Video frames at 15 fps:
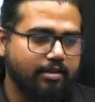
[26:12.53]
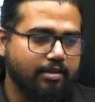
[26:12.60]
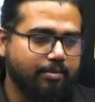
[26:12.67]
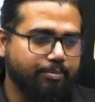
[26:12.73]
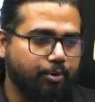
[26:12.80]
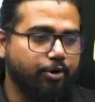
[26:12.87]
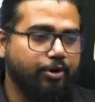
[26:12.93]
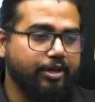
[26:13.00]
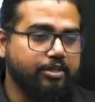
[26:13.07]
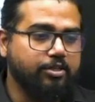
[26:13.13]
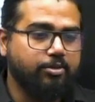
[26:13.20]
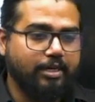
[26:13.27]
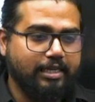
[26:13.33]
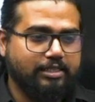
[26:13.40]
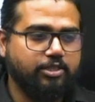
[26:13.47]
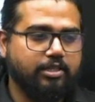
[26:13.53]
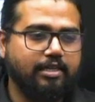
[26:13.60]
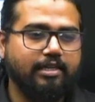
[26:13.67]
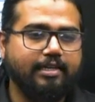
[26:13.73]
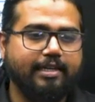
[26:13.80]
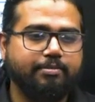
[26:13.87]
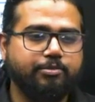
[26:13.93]
borrowing or external
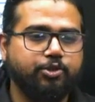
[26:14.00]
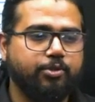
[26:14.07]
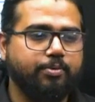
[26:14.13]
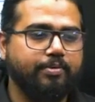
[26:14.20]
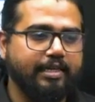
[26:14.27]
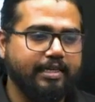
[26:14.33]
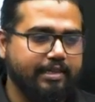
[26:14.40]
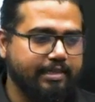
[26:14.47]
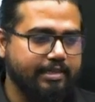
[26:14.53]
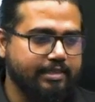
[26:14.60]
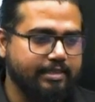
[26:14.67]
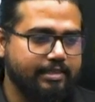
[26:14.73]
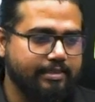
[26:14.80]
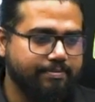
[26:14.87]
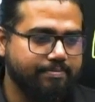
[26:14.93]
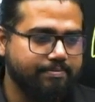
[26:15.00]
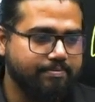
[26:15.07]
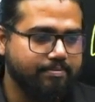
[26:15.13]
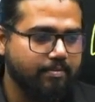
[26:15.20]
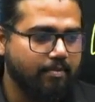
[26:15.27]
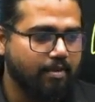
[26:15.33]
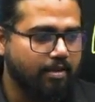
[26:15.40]
debt should increase.
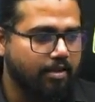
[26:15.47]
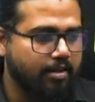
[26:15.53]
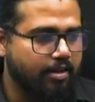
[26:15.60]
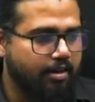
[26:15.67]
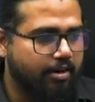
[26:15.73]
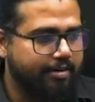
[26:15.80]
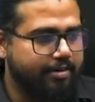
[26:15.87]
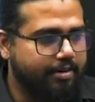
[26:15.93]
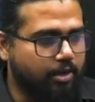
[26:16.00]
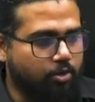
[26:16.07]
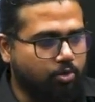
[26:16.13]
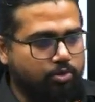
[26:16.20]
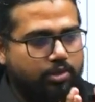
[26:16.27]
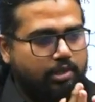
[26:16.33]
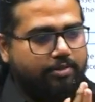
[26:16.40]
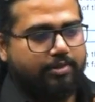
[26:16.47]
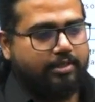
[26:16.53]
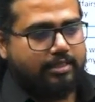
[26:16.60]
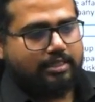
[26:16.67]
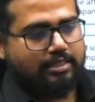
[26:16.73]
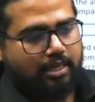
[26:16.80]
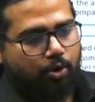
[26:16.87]
Now there
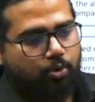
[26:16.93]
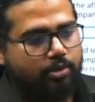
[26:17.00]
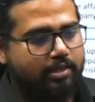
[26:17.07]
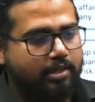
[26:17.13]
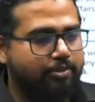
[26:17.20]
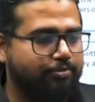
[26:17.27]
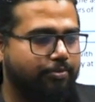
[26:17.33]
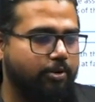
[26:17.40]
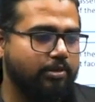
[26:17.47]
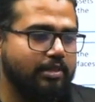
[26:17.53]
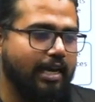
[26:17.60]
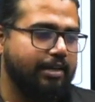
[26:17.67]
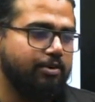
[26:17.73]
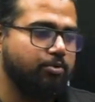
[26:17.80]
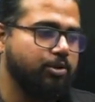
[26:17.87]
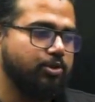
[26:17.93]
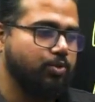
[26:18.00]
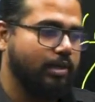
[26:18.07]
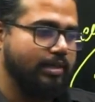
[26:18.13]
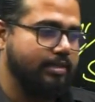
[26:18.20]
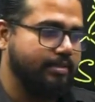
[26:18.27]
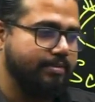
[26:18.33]
was counter for that was
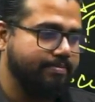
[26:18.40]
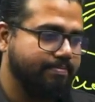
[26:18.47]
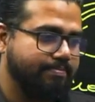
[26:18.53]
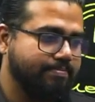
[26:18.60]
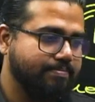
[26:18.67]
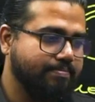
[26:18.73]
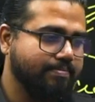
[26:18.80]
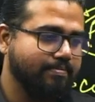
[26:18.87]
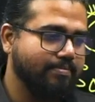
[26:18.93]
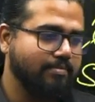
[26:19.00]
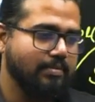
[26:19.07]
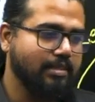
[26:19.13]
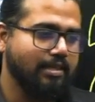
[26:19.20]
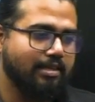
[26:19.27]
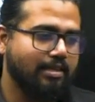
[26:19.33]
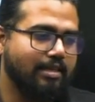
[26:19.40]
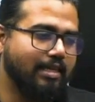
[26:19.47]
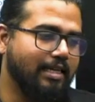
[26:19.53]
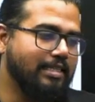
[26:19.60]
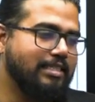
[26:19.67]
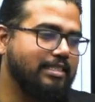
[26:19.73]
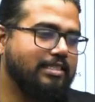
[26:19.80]
what?
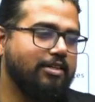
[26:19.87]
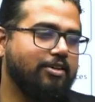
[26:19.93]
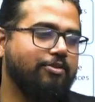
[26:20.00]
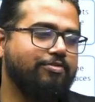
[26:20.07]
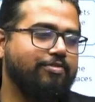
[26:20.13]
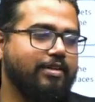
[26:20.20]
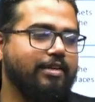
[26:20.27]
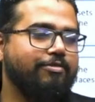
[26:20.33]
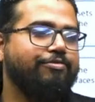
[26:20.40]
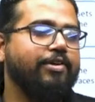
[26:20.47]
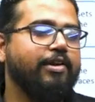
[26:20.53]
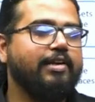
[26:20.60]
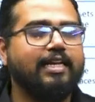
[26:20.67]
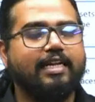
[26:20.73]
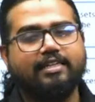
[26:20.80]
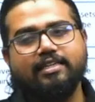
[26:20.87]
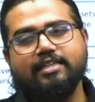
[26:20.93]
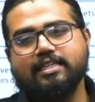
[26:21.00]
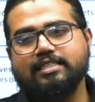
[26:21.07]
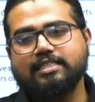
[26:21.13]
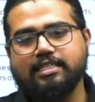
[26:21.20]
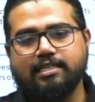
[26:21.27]
Instead of, if you are taking
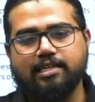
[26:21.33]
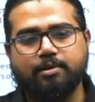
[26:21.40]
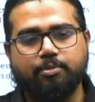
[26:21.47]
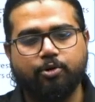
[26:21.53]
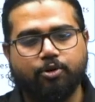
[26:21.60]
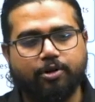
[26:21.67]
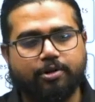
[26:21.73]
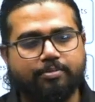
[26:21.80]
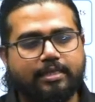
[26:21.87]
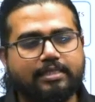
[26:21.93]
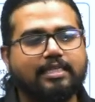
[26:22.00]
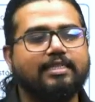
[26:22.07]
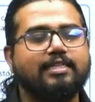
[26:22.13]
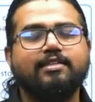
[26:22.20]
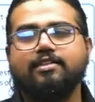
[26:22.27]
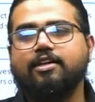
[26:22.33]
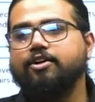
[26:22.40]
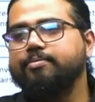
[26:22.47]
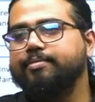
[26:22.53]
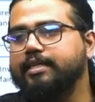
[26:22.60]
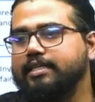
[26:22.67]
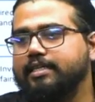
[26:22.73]
external borrowing means Indian
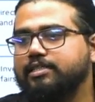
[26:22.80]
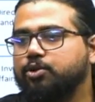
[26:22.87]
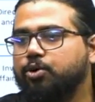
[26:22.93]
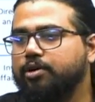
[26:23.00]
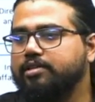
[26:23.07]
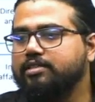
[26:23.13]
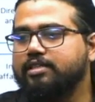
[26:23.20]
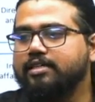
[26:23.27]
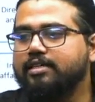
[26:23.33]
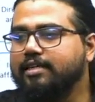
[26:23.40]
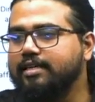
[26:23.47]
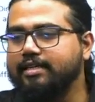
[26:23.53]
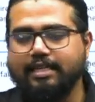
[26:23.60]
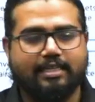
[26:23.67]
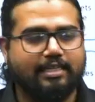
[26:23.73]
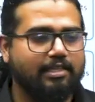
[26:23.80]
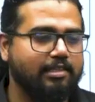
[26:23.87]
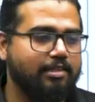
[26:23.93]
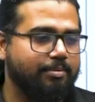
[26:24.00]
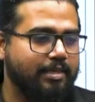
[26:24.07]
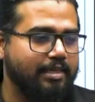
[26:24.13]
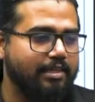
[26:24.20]
government is going there and taking the
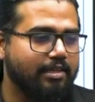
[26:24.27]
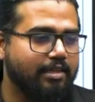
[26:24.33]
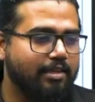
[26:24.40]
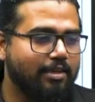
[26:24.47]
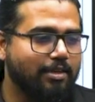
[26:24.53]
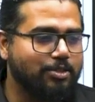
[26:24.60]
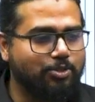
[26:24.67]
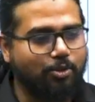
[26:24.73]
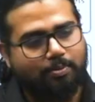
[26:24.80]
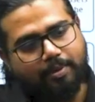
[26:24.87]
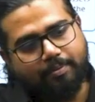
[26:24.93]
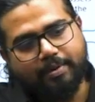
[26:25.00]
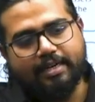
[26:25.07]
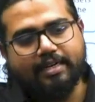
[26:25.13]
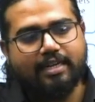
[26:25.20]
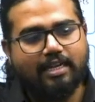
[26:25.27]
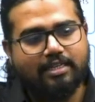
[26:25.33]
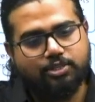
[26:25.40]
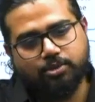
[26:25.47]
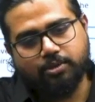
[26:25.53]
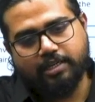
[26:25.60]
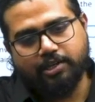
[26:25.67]
money. So maybe India has
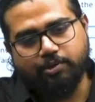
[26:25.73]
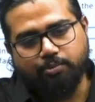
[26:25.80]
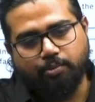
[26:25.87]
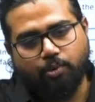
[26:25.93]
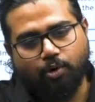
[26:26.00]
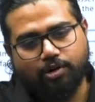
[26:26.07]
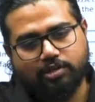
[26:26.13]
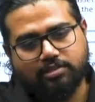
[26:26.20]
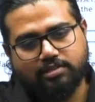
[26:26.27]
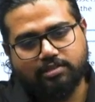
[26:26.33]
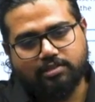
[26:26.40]
to give more